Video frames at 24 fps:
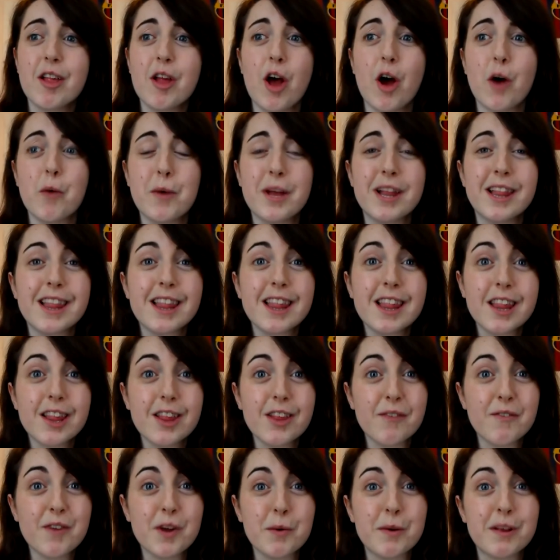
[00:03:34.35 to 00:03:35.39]
I went
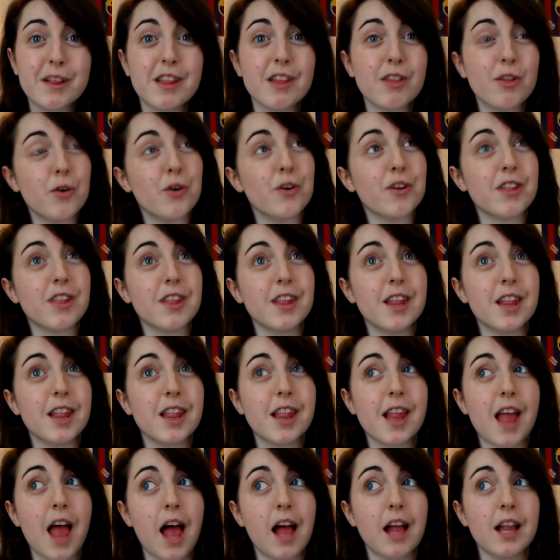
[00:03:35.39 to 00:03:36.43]
to
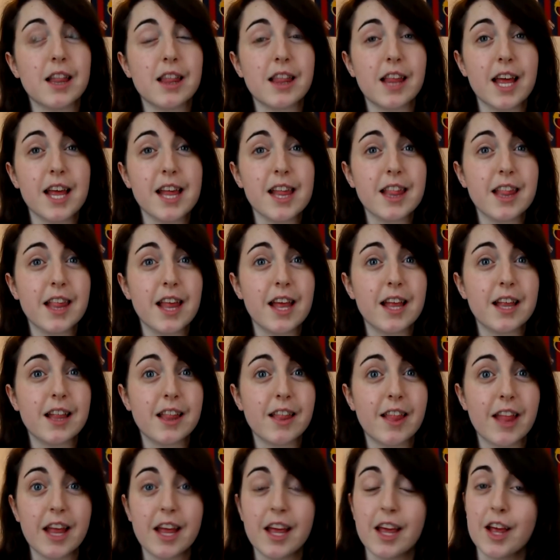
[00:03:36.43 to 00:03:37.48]
doctors, and they said
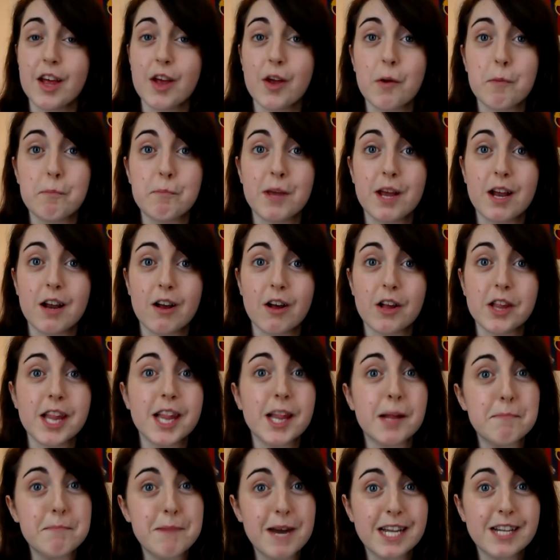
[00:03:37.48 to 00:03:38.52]
that it could be classed as
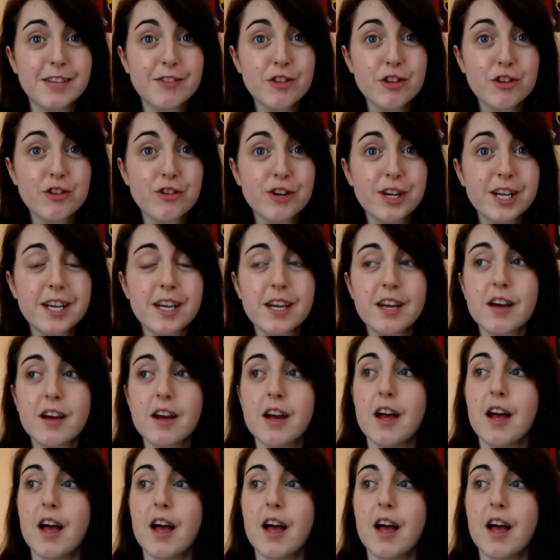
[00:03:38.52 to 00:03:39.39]
a Malin streak,